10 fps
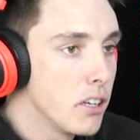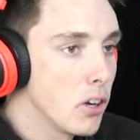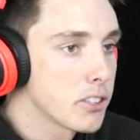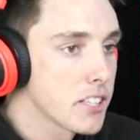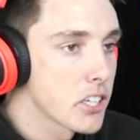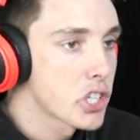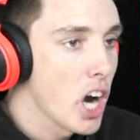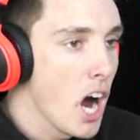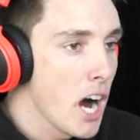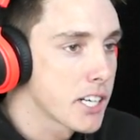Look, there's a
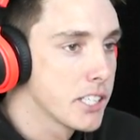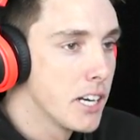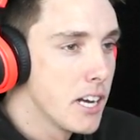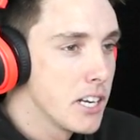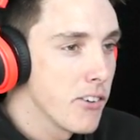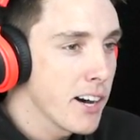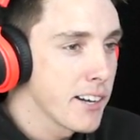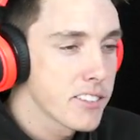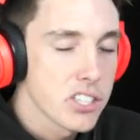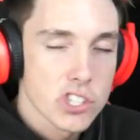shark. Do you
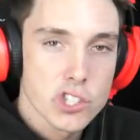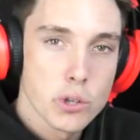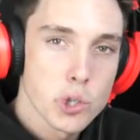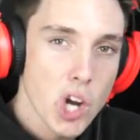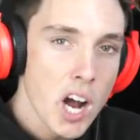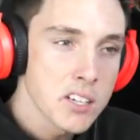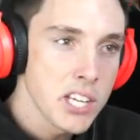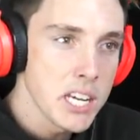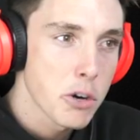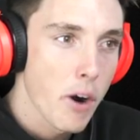reckon, does, do sharks
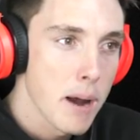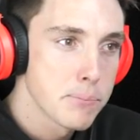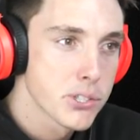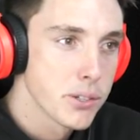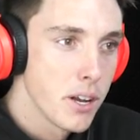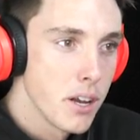eat crabs?